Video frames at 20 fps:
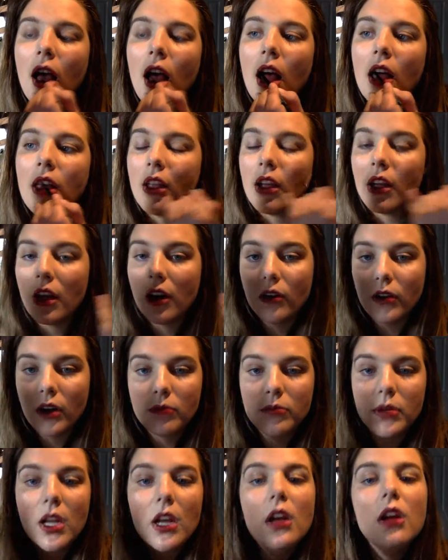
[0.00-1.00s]
And then go
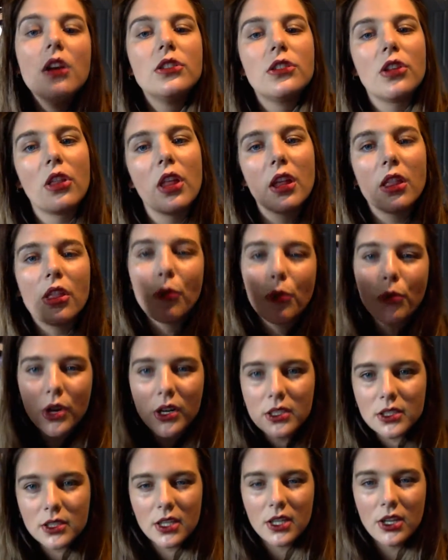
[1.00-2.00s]
up. So like the
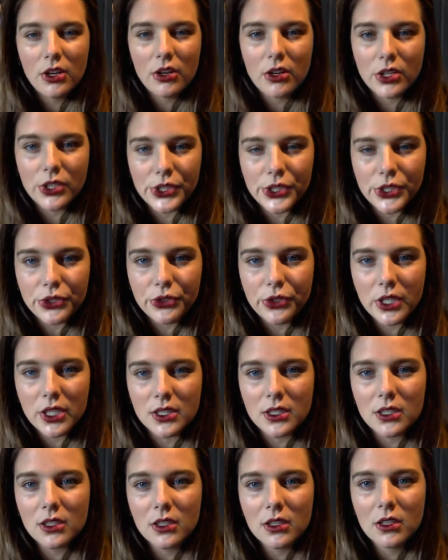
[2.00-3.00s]
worst thing you could do
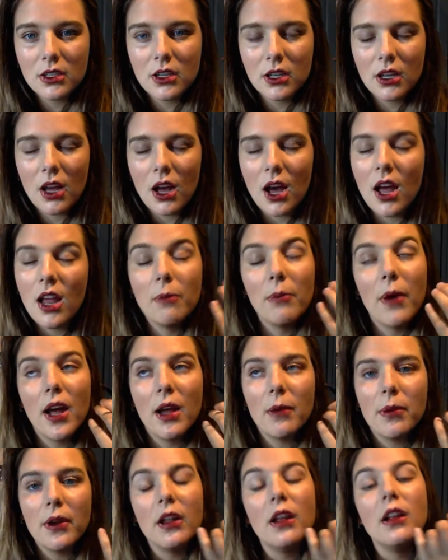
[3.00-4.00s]
is, in my
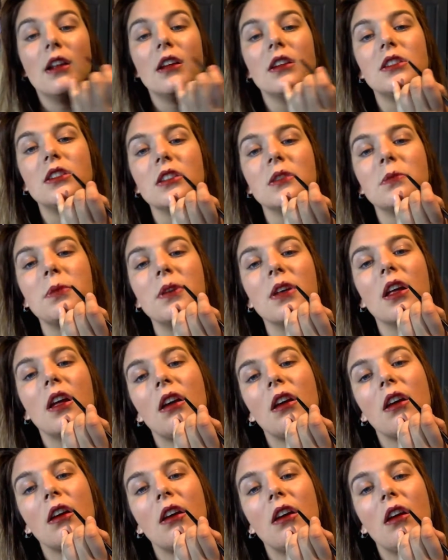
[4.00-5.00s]
opinion, is just be
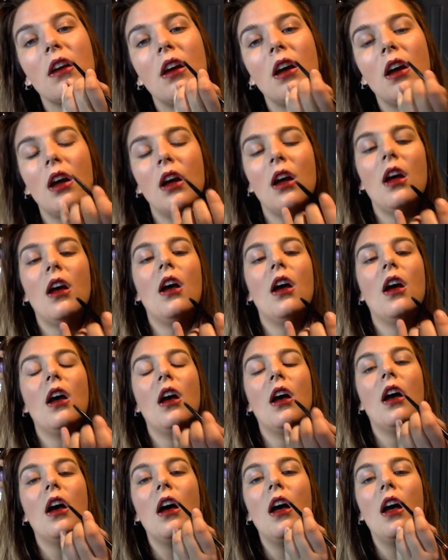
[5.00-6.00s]
like,
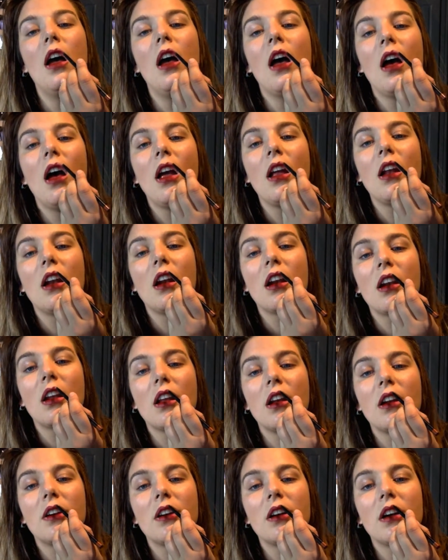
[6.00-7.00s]
I'm just
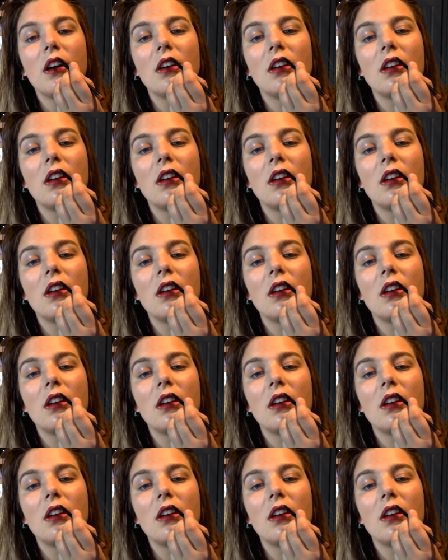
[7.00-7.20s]
gonna draw